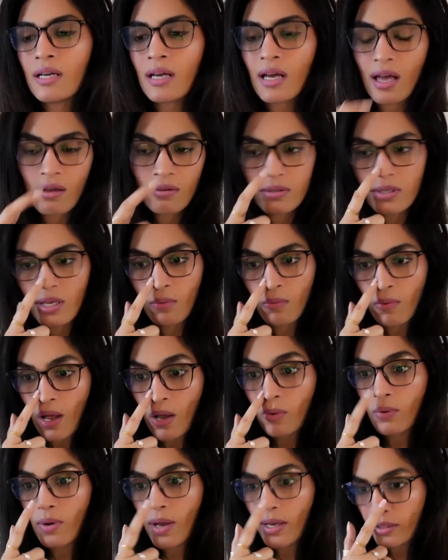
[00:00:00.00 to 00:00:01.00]
I was like,
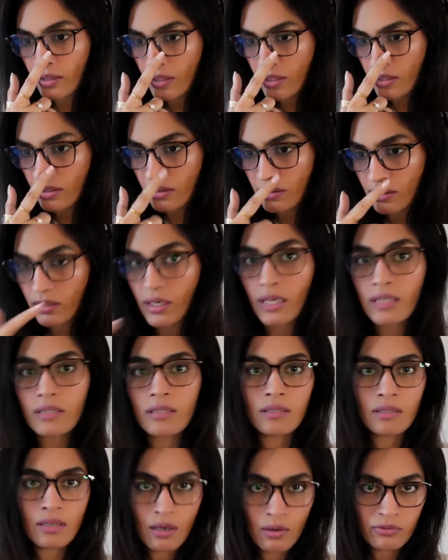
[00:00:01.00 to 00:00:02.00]
wow, I think he's going to
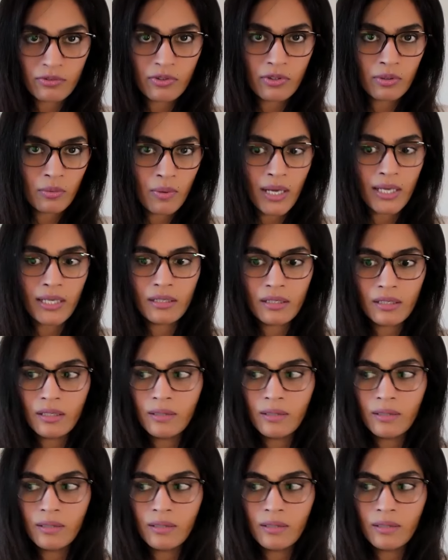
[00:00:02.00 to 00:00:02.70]
rest now for a while.